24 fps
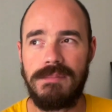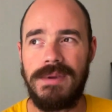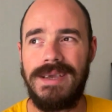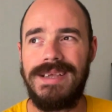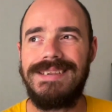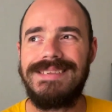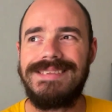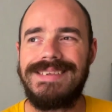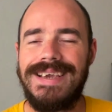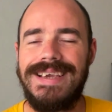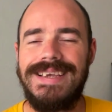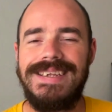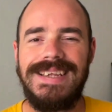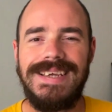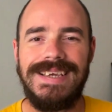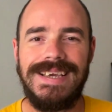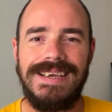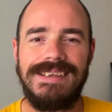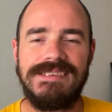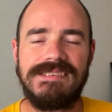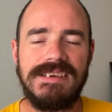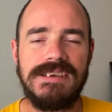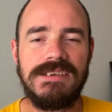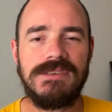Maintaining
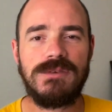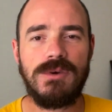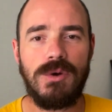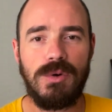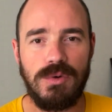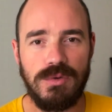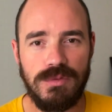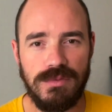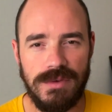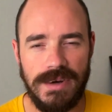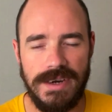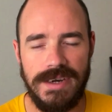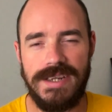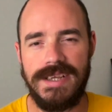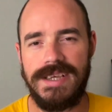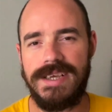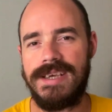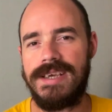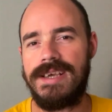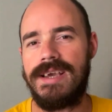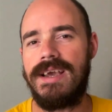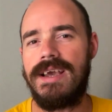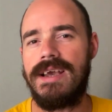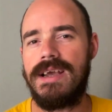it is
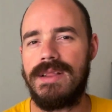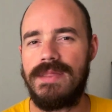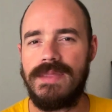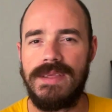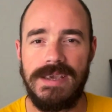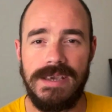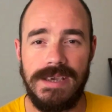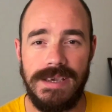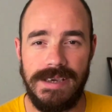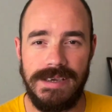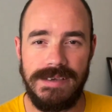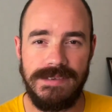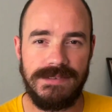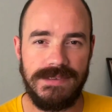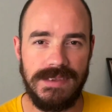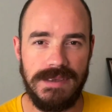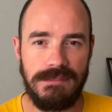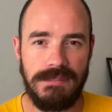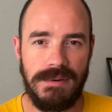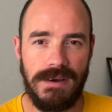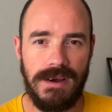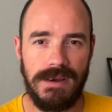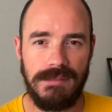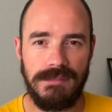already the easy
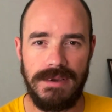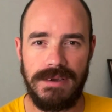part,